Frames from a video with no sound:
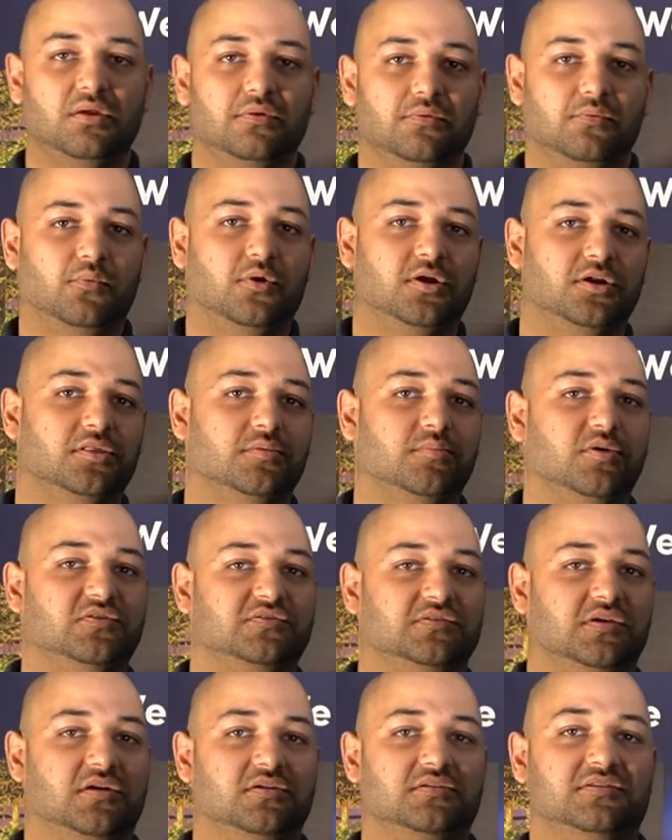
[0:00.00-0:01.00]
One of the
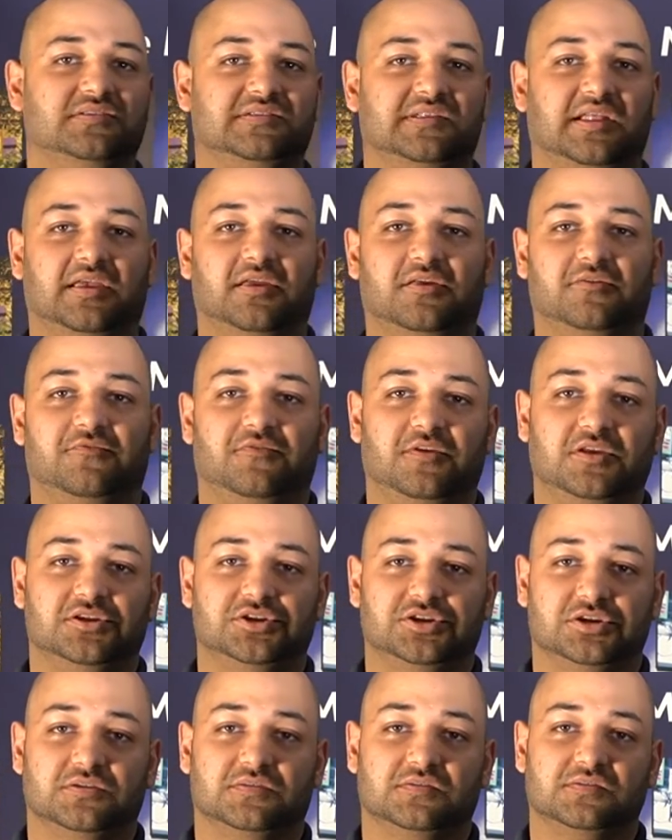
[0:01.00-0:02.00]
most understated
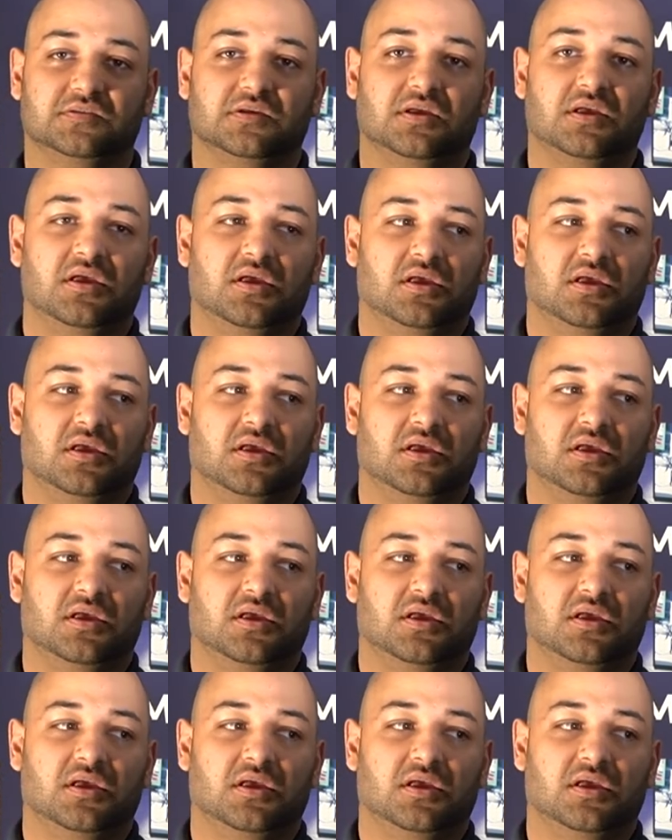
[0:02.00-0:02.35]
features